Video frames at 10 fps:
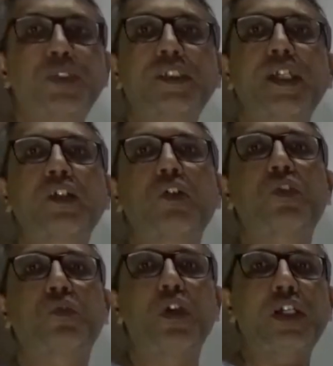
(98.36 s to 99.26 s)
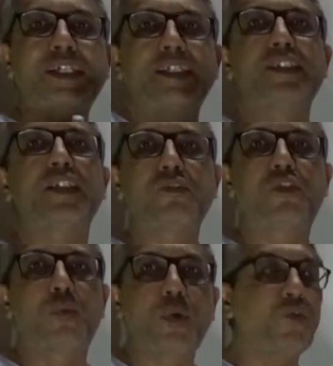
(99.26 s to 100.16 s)
the object side of the world, it is in the
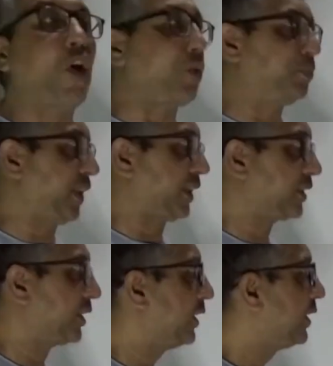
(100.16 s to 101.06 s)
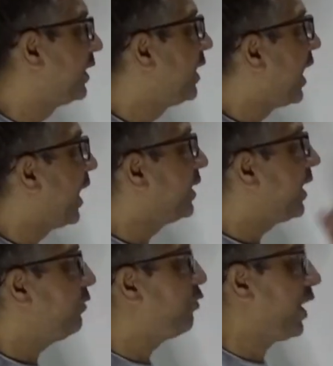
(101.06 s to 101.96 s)
form of objects.
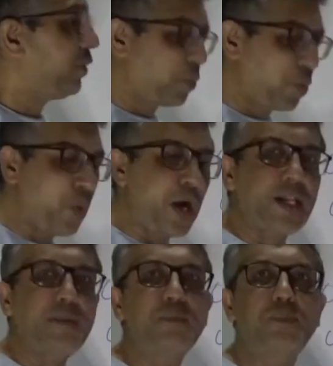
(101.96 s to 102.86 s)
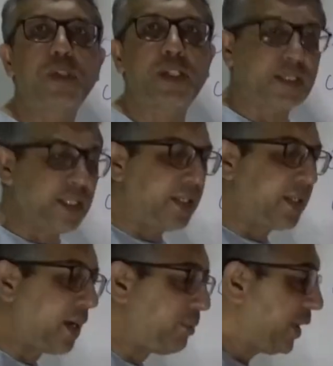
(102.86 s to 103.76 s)
And then where ORM,
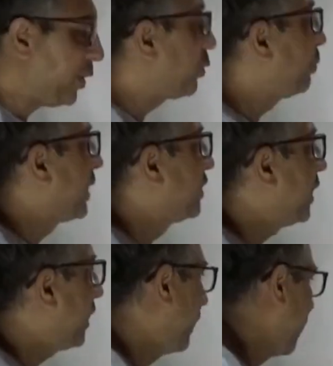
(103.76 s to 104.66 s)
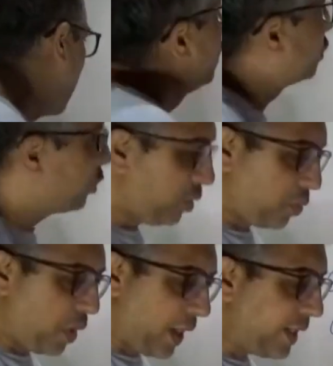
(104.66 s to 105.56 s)
they come into picture. So
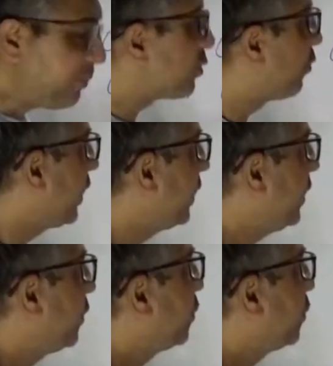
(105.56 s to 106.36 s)
the ORMs, what